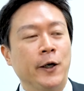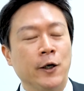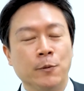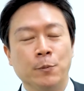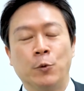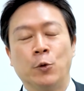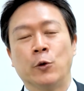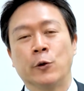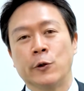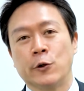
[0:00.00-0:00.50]

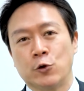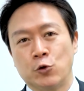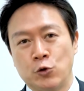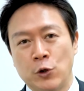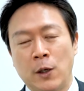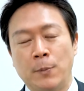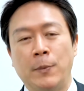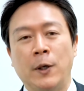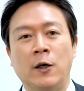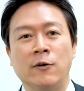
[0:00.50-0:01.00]
airport
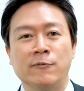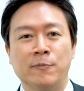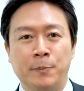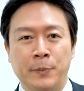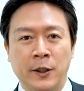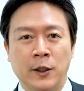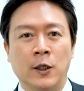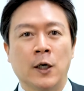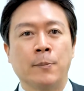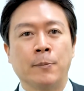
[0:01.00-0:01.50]
drop-off
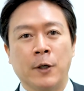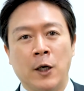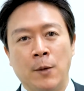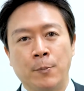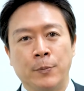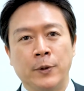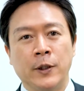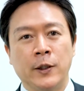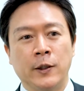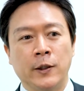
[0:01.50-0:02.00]
pickup
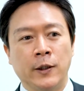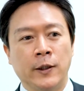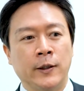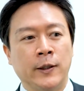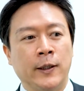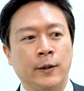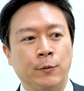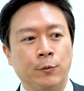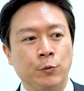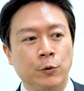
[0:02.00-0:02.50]
company, and
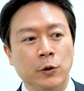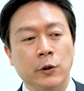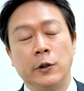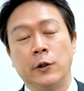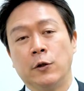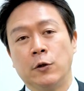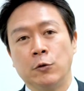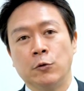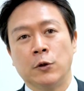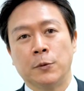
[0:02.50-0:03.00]
I
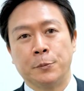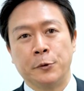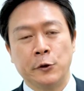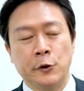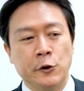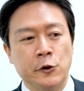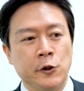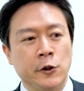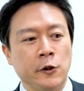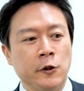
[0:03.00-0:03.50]
really do
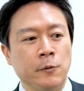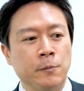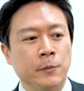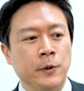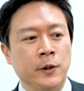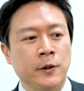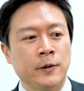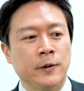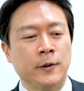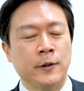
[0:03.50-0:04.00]
appreciate him.
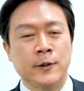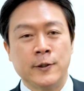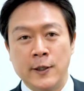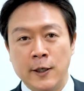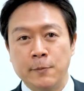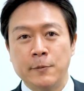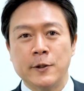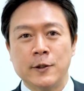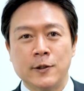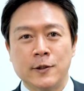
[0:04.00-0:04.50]
And his
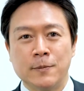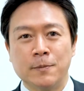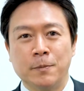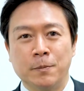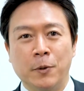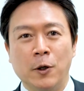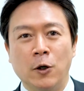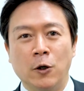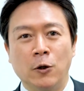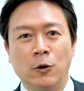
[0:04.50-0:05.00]
name is
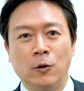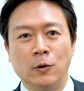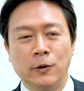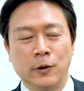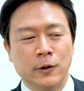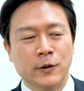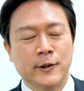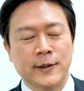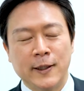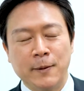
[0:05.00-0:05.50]
Paul,
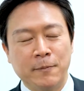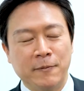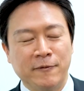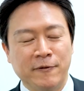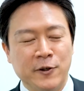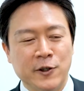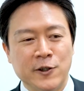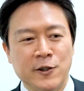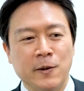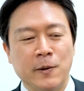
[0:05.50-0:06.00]
same
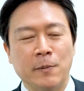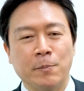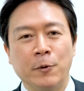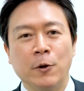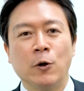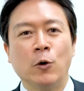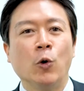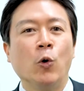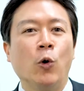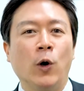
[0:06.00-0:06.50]
first name,
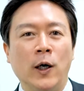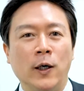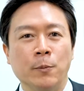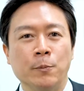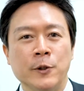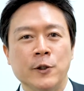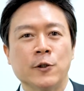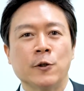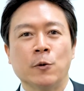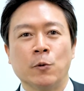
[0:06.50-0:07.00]
Paul Huang,
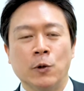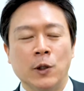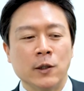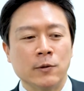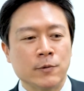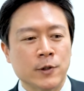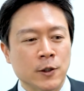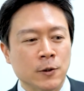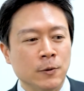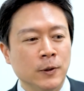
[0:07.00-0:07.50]
Mr.
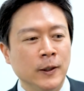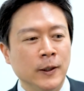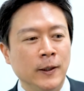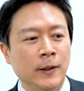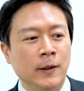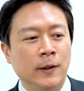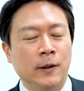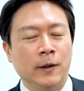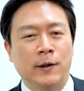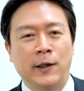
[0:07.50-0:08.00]
Huang. So
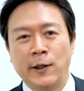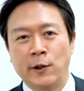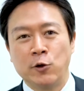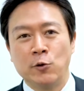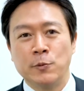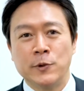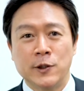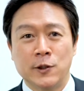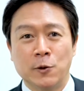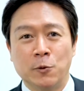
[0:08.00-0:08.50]
thank you,
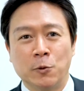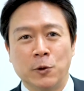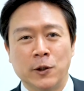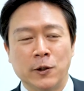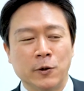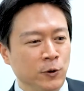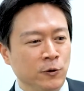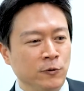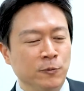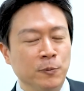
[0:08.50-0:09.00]
Mr.
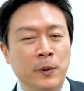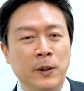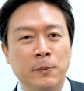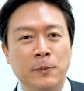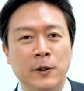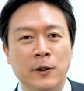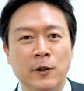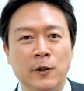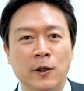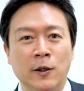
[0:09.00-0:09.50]
Huang. You've made
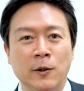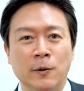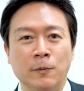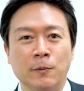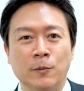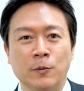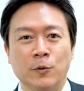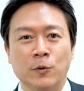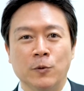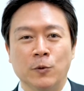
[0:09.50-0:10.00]
me um,
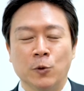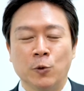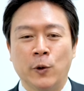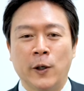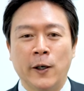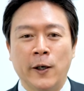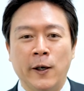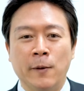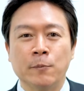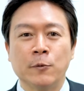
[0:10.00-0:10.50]
who
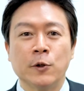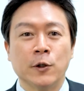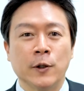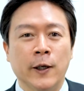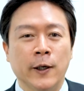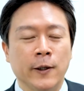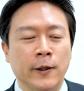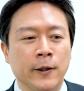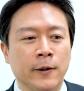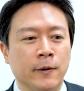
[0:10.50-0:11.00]
I am
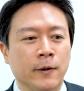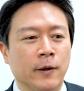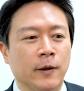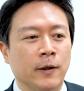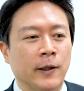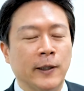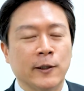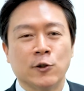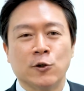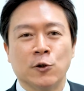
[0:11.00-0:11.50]
today, and
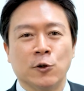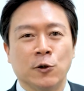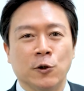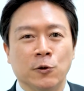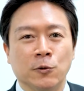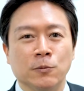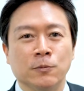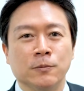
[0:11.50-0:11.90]
thanks to you.